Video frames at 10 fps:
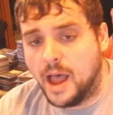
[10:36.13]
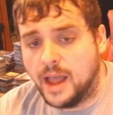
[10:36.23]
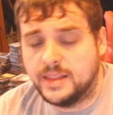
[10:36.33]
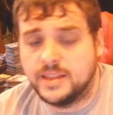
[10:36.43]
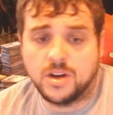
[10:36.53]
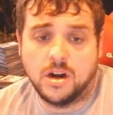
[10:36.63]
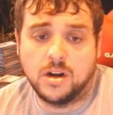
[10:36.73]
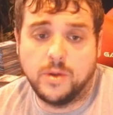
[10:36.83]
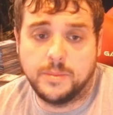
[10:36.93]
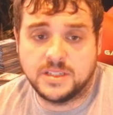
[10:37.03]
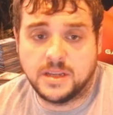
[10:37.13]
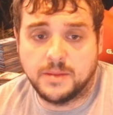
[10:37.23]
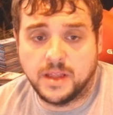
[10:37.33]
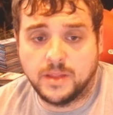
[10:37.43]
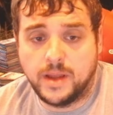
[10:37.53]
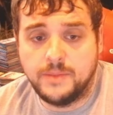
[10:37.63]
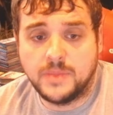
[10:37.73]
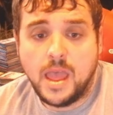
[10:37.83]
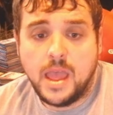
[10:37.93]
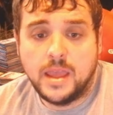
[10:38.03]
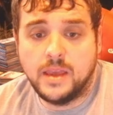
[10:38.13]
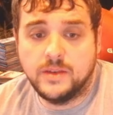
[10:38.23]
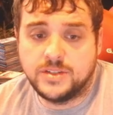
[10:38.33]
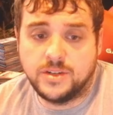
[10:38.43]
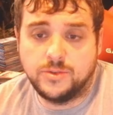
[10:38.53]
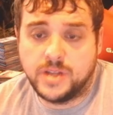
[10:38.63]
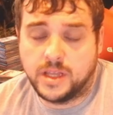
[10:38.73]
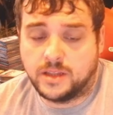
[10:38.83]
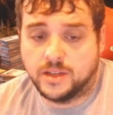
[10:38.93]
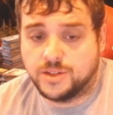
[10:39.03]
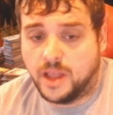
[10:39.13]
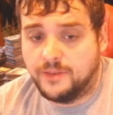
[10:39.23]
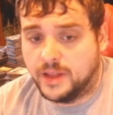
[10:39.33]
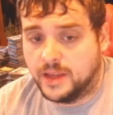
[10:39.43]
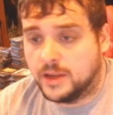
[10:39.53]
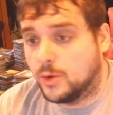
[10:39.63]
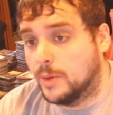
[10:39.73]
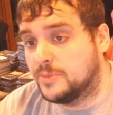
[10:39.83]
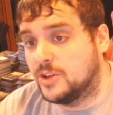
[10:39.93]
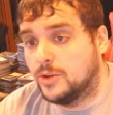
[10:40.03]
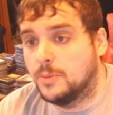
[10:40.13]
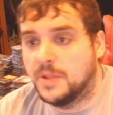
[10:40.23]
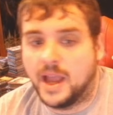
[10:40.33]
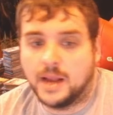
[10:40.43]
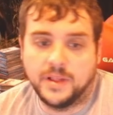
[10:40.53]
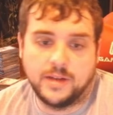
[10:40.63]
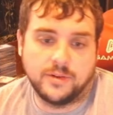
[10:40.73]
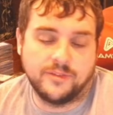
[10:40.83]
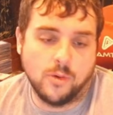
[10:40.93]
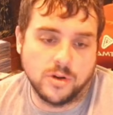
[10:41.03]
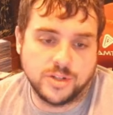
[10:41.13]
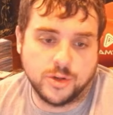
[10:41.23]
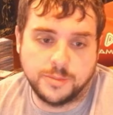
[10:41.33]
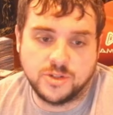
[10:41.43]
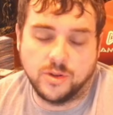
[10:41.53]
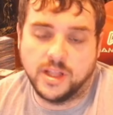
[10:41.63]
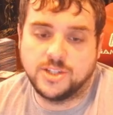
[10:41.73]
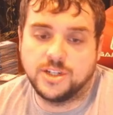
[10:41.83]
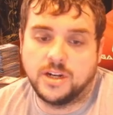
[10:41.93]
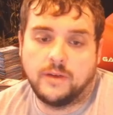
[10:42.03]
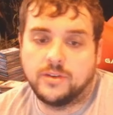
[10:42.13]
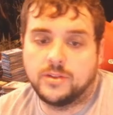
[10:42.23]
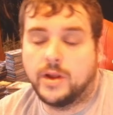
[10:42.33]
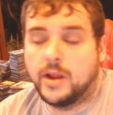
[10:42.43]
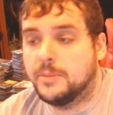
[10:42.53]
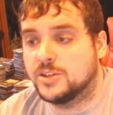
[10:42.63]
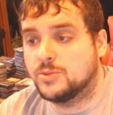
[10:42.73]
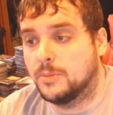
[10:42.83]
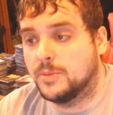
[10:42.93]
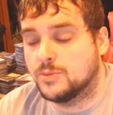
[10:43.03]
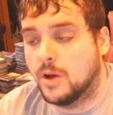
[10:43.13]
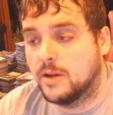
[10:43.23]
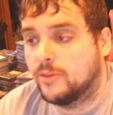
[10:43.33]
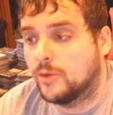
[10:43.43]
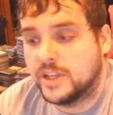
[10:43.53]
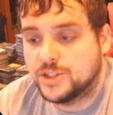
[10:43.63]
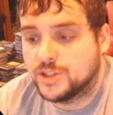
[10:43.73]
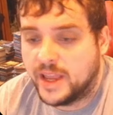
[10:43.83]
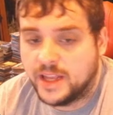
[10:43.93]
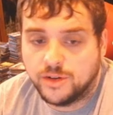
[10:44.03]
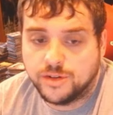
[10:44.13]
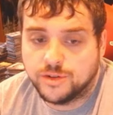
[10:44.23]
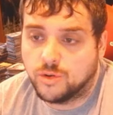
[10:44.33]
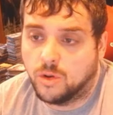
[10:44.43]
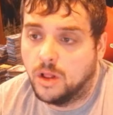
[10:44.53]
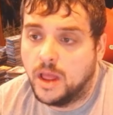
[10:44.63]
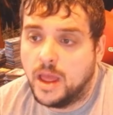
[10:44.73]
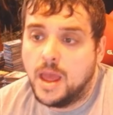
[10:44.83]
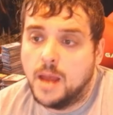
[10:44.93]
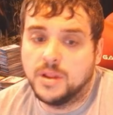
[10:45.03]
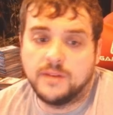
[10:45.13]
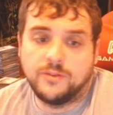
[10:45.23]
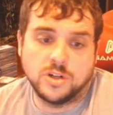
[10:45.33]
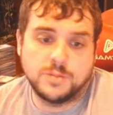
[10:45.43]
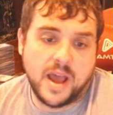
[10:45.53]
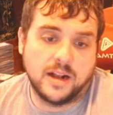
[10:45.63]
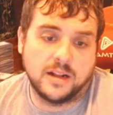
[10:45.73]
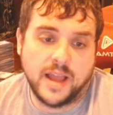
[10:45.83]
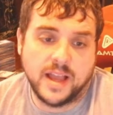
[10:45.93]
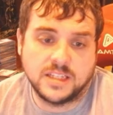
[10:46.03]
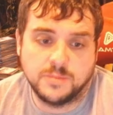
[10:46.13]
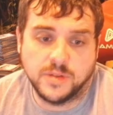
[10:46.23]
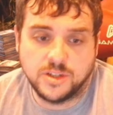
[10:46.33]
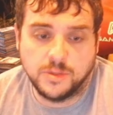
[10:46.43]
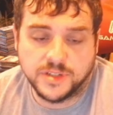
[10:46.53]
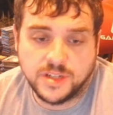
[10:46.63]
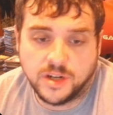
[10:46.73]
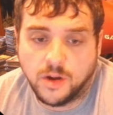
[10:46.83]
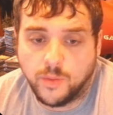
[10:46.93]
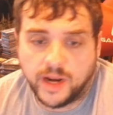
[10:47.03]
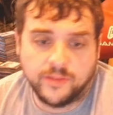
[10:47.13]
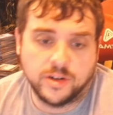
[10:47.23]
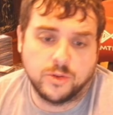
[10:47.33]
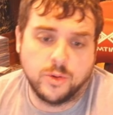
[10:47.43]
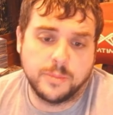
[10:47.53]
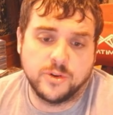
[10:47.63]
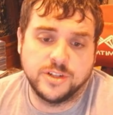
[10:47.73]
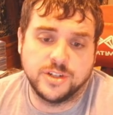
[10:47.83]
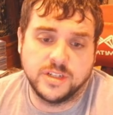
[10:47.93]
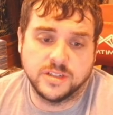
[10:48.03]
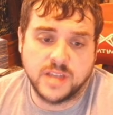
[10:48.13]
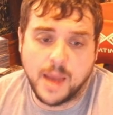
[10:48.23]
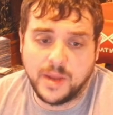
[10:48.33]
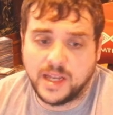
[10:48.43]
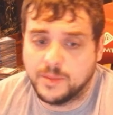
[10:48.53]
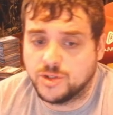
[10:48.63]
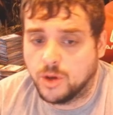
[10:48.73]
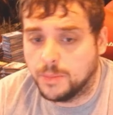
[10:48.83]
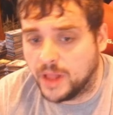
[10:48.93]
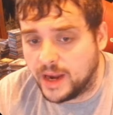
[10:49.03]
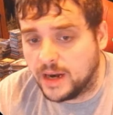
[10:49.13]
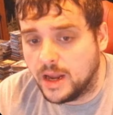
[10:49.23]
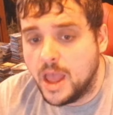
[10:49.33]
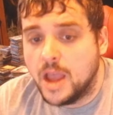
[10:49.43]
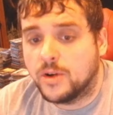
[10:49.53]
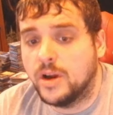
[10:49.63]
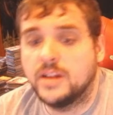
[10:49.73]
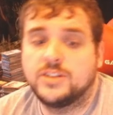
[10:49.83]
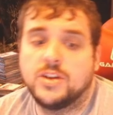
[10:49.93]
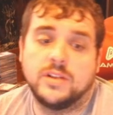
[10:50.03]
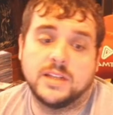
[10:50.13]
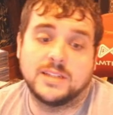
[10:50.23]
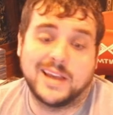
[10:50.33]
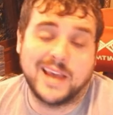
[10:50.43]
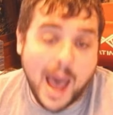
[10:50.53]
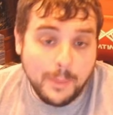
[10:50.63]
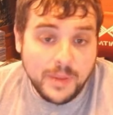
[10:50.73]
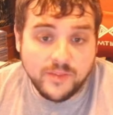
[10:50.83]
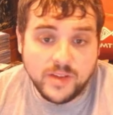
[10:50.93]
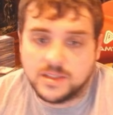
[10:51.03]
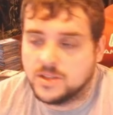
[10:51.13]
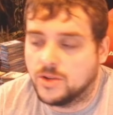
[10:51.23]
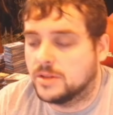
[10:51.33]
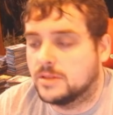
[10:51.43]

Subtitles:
These are our equipments, by the way. Gives you Death Touch Lifelink, equip 2. Blackblade Reforge, equips to a legendary for 3, +1/+1 for each land you control. Bloodforged Battle Axe is +2/+0. Whenever an equipped creature deals combat damage to a player, create a token that's a copy of it, so it,